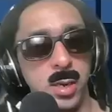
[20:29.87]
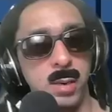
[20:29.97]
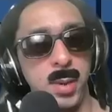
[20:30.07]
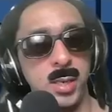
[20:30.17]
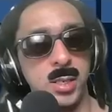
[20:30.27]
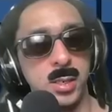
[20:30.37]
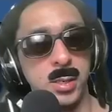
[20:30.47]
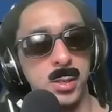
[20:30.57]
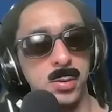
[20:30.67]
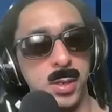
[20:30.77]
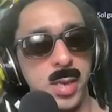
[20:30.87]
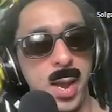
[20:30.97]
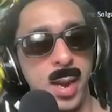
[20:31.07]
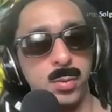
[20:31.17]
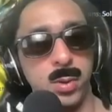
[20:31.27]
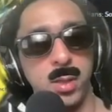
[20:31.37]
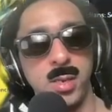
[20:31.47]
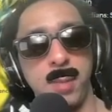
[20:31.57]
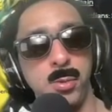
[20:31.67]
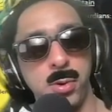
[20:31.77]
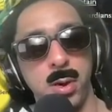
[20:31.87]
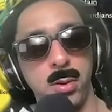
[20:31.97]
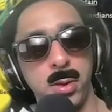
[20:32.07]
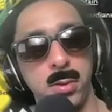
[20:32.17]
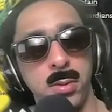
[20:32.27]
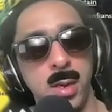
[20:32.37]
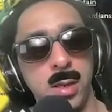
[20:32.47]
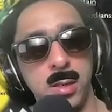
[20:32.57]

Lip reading: And basically you attack with the Tapu Koko,